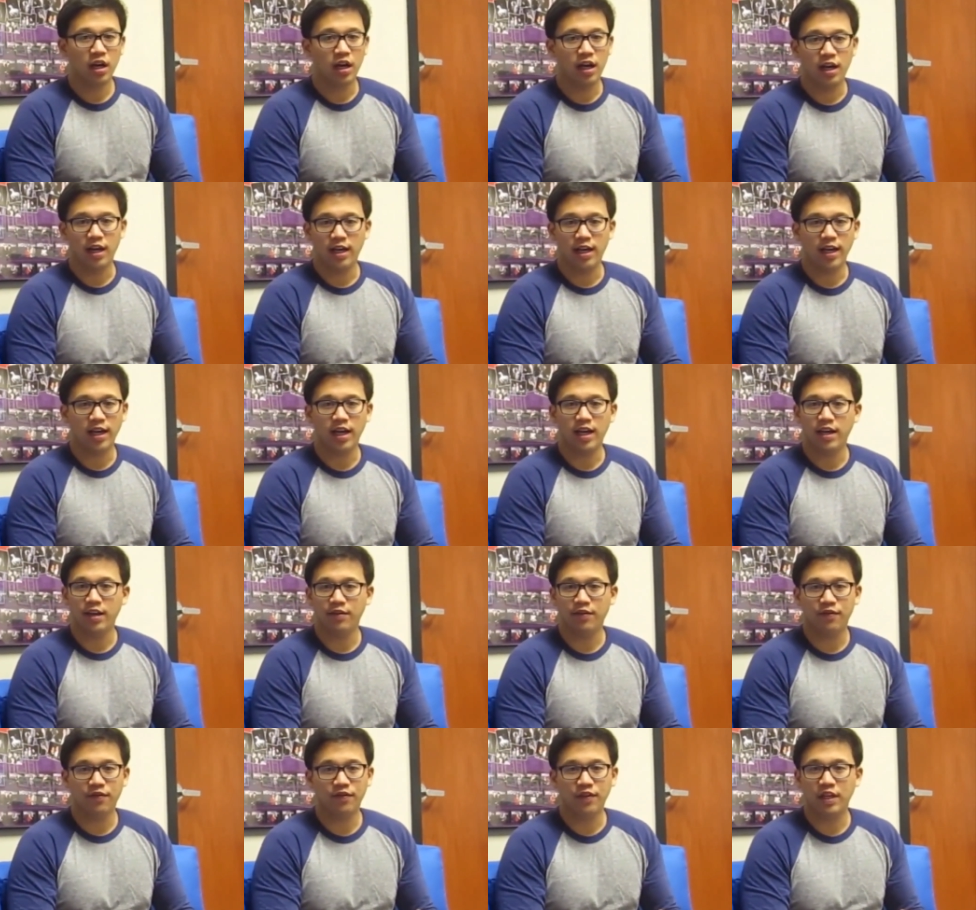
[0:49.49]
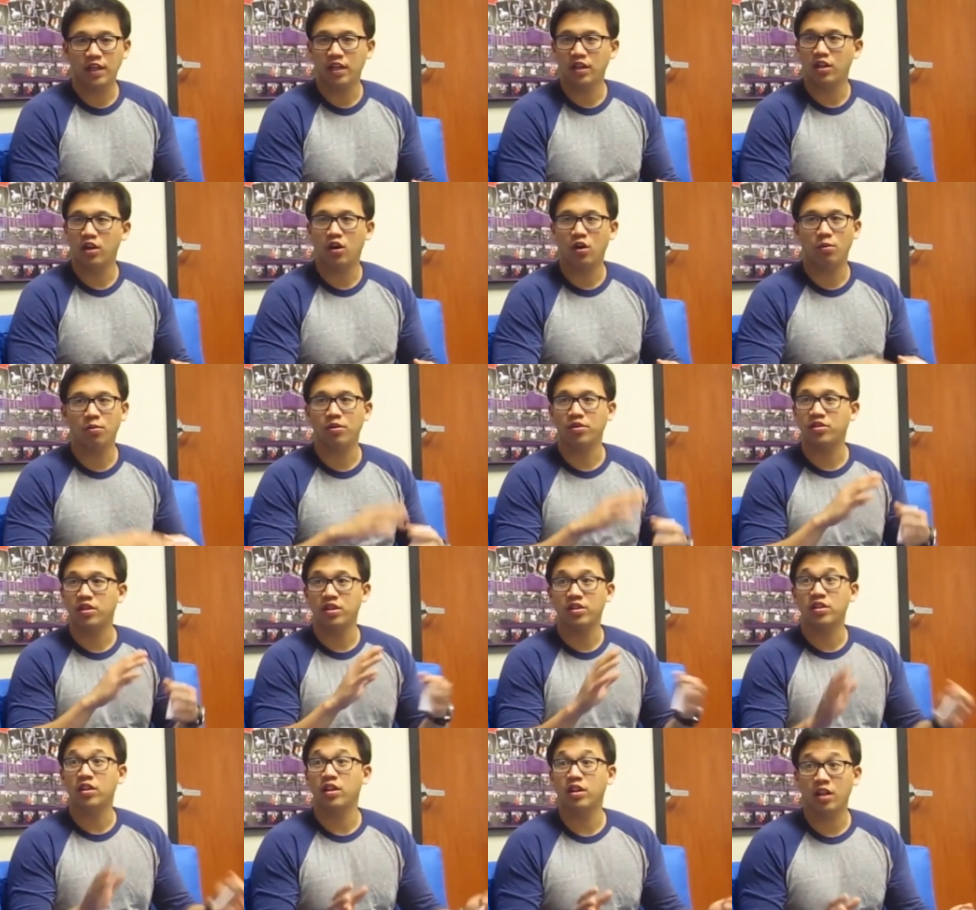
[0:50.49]
uh, feeding the homeless,
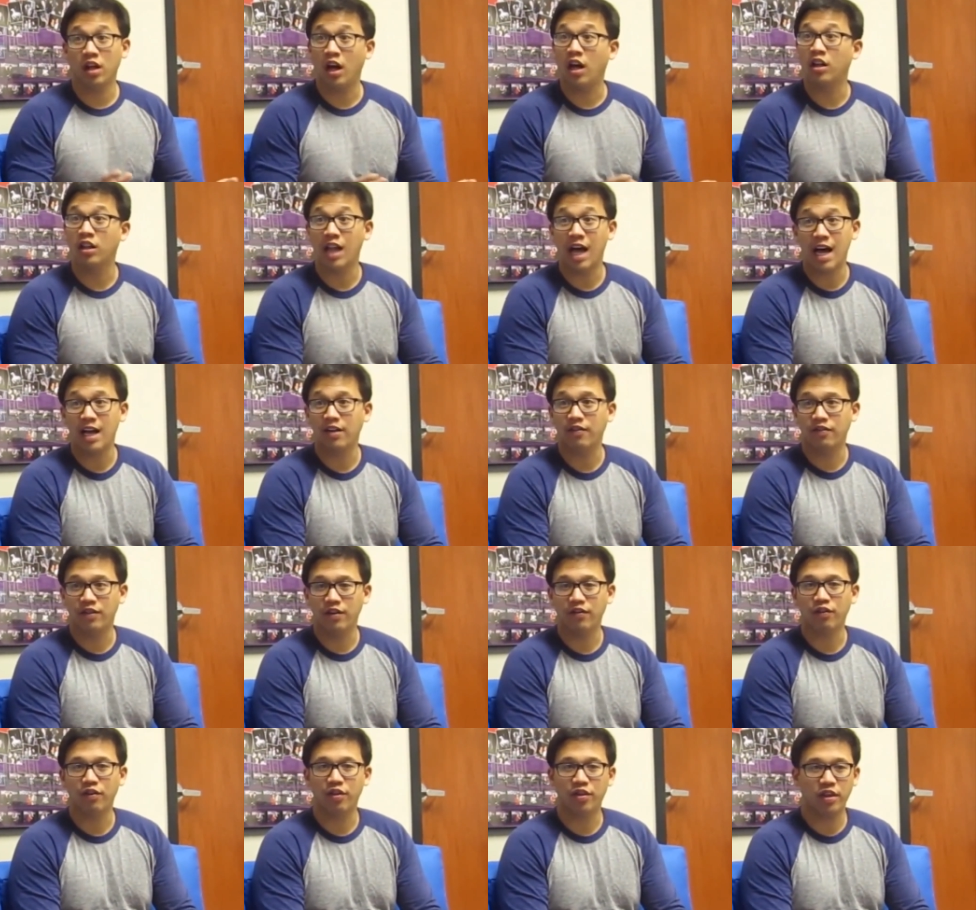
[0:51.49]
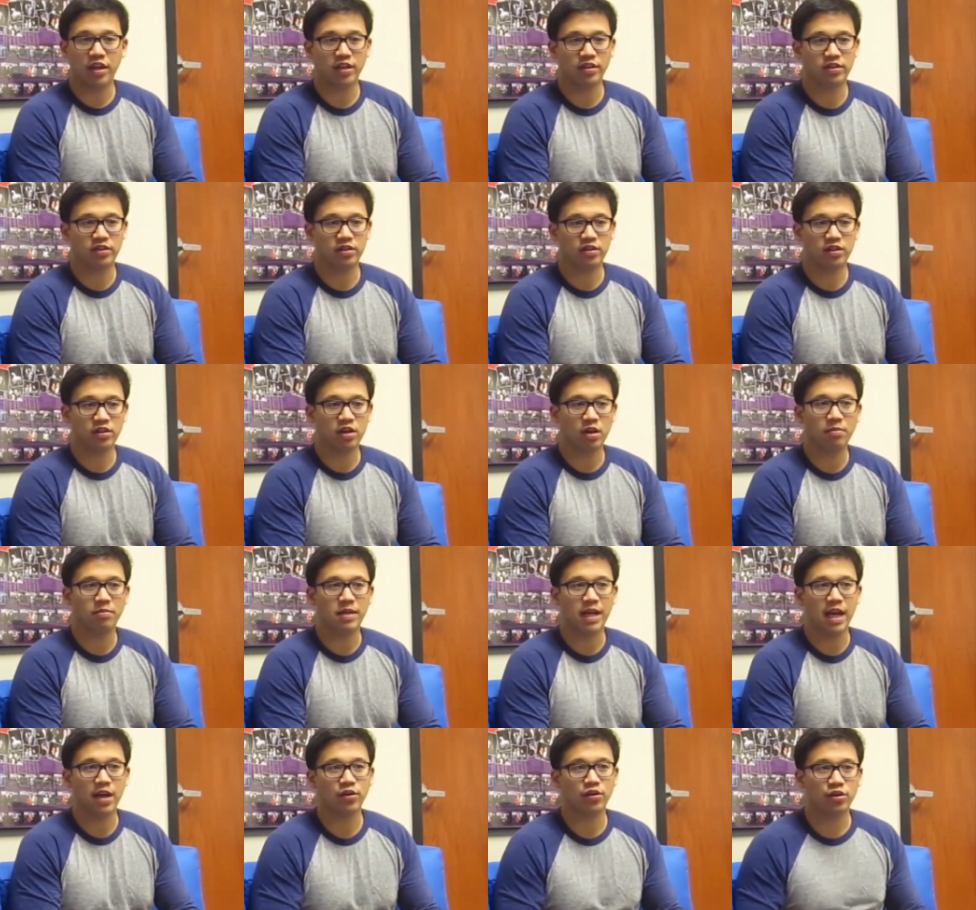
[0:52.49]
it's a lot of different things come
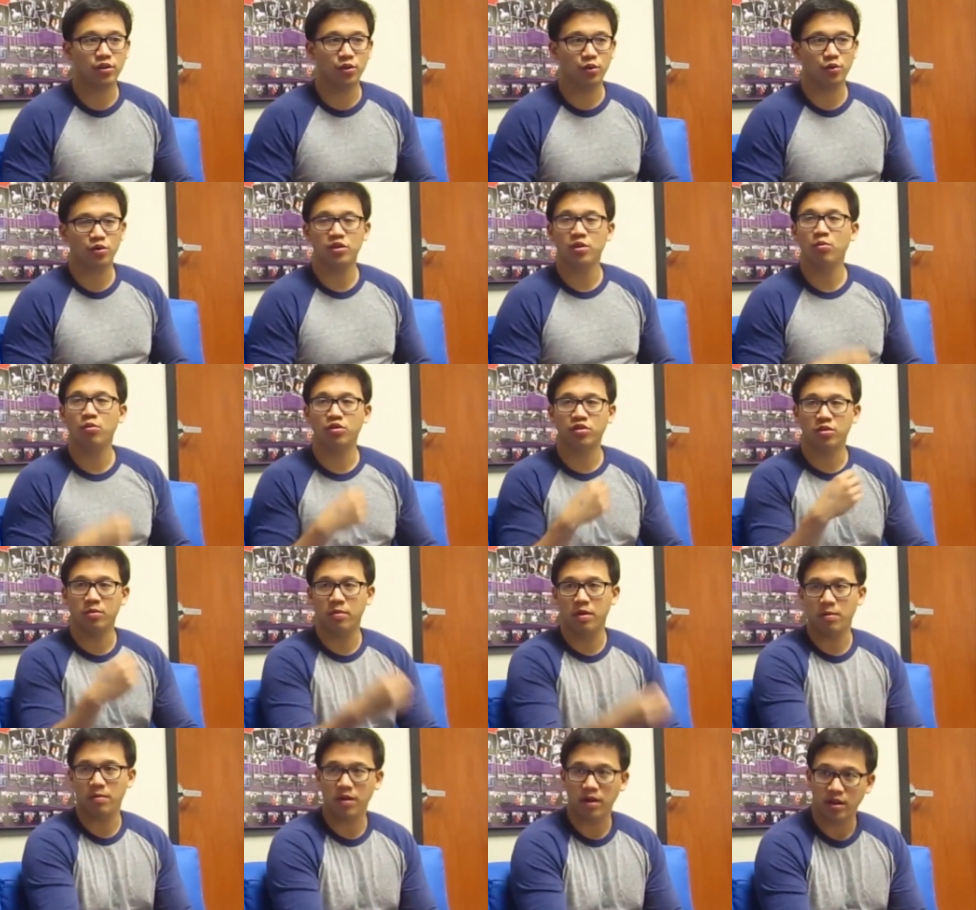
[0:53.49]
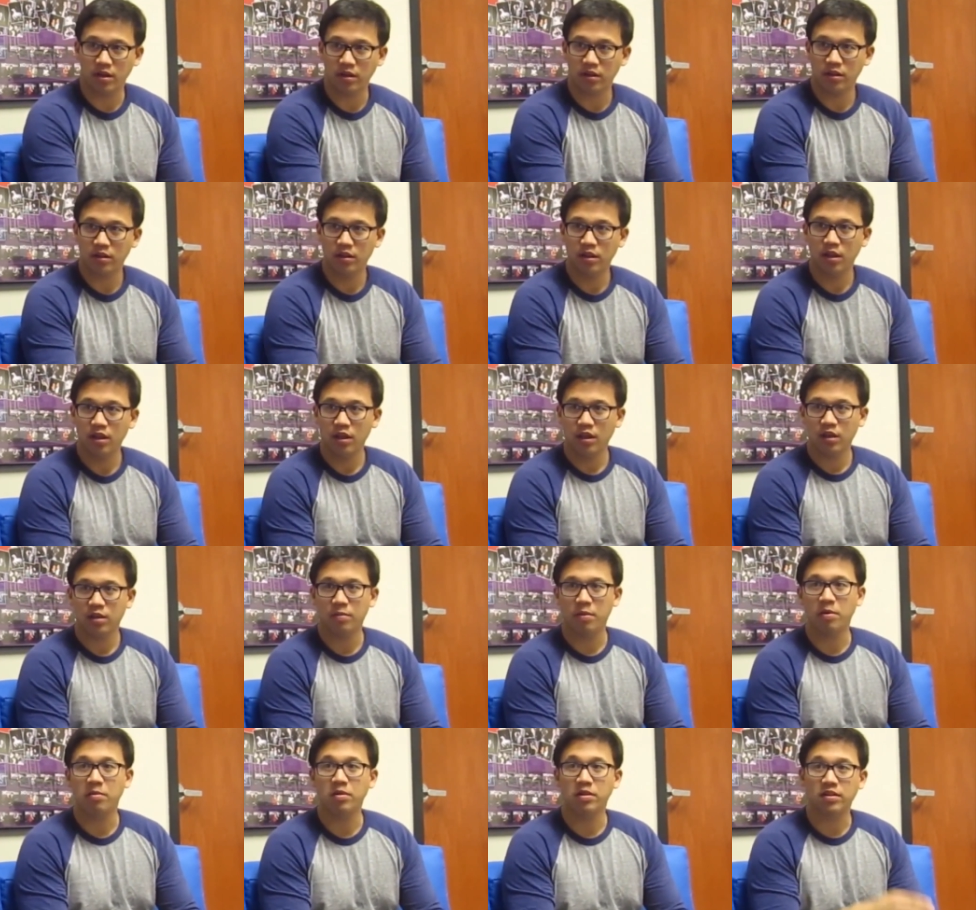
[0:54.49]
down to someone's commitment
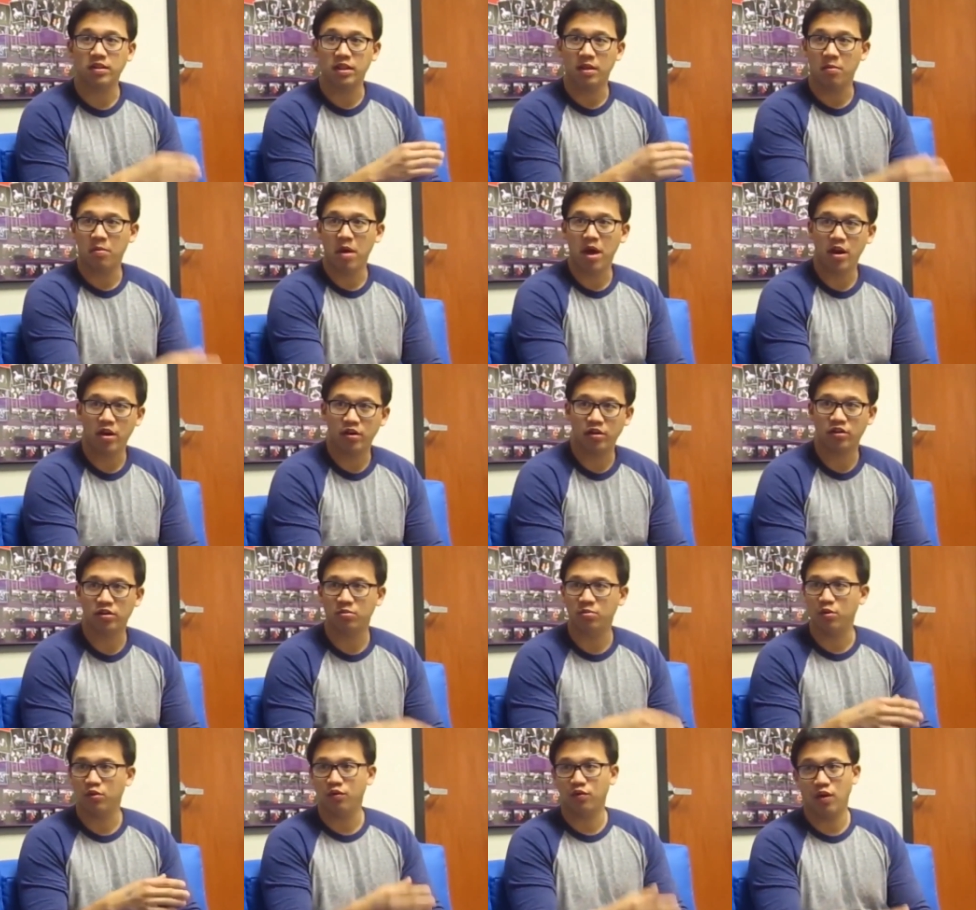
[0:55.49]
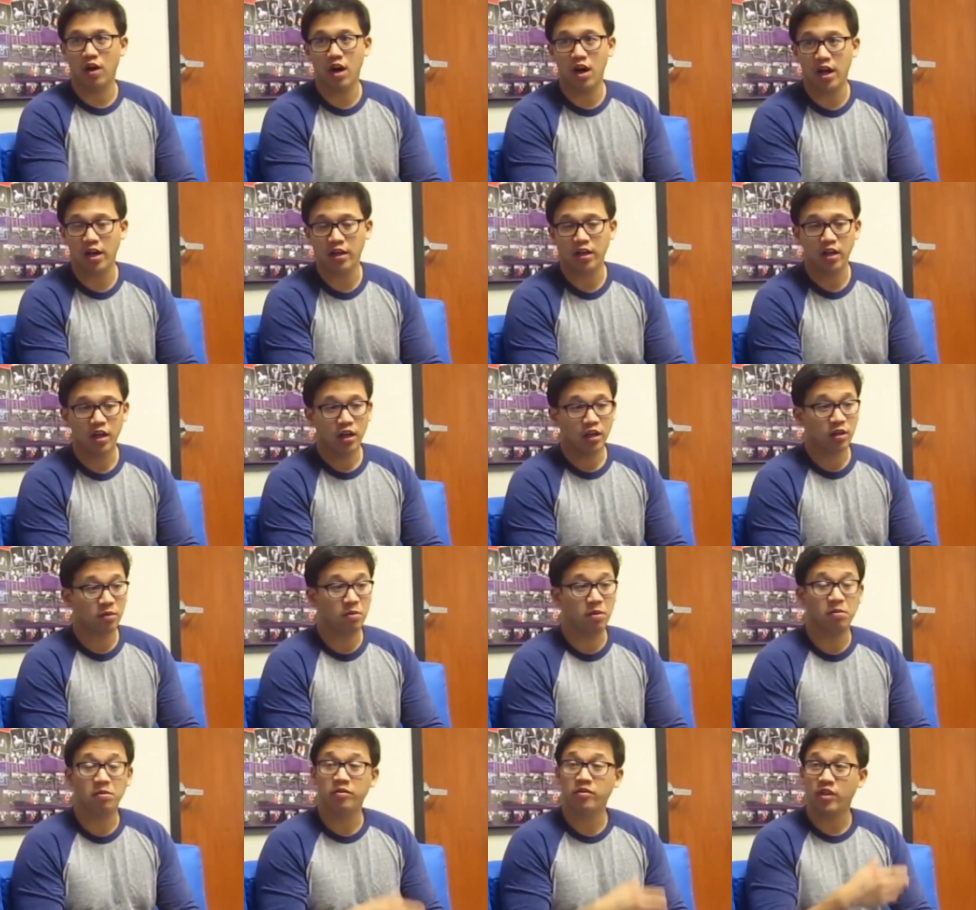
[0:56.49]
commitment to get better, to move on,
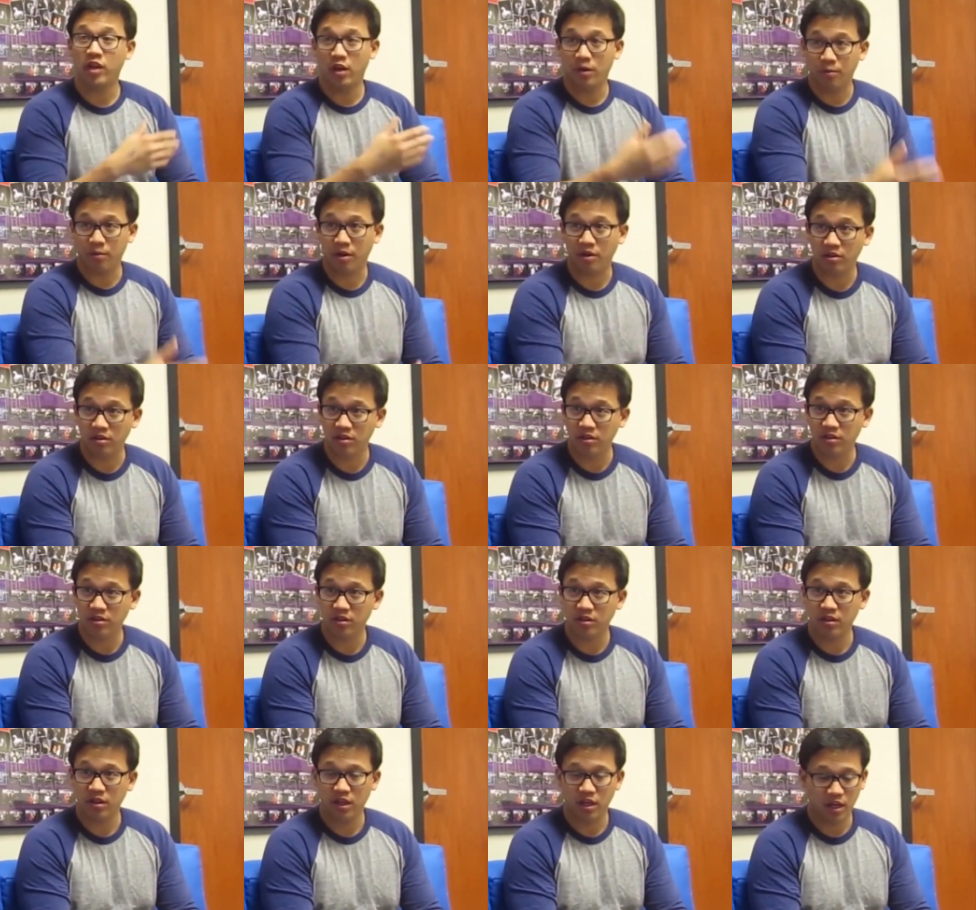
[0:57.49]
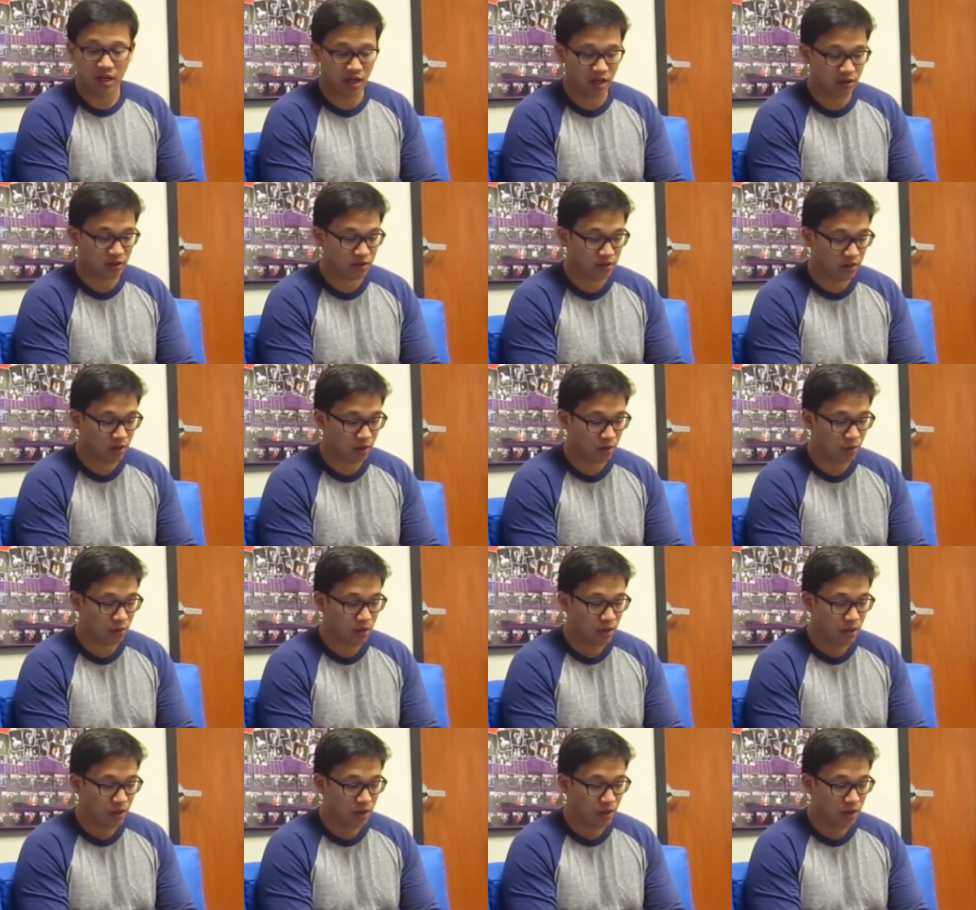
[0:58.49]
commitment to help others. Mm -hmm. And so